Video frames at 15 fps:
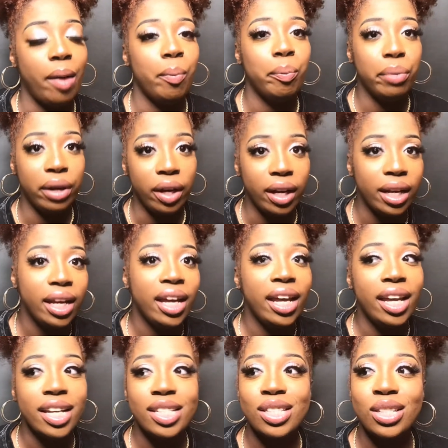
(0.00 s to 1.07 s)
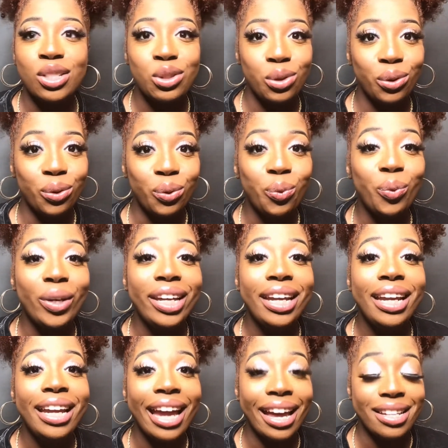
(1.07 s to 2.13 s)
but it's the truth.
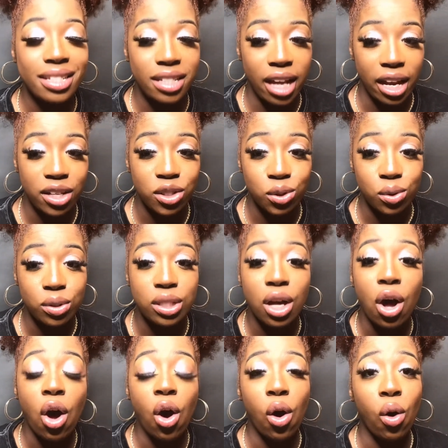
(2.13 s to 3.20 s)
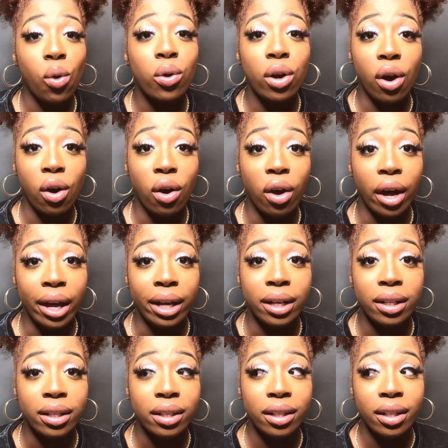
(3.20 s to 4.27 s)
We as naturals hold on
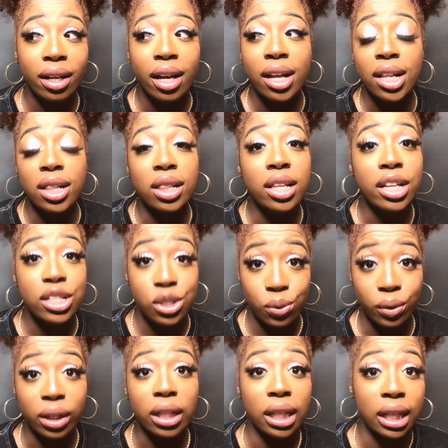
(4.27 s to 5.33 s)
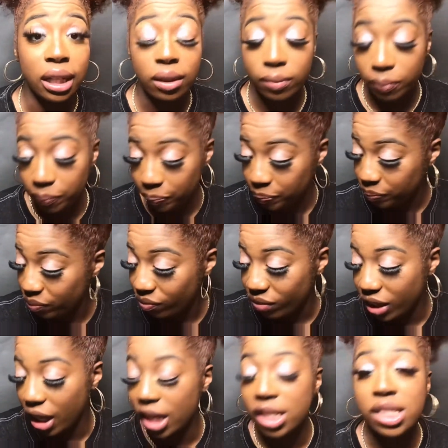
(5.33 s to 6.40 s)
literally
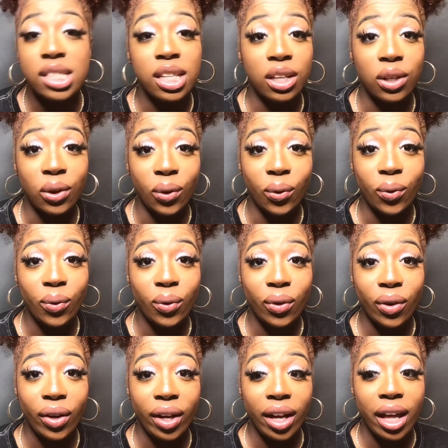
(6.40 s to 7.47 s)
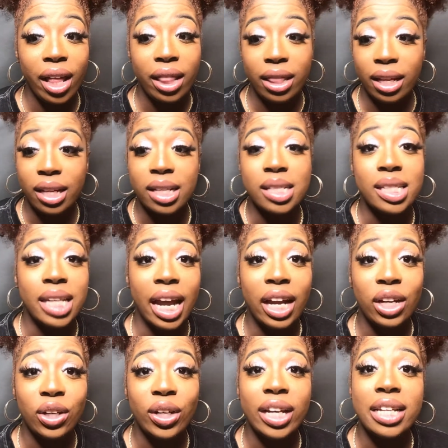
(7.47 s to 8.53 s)
until the
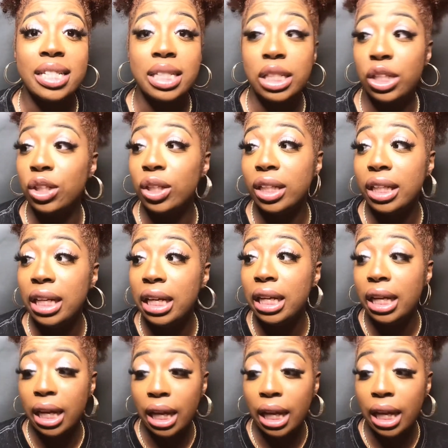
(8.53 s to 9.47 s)
container is literally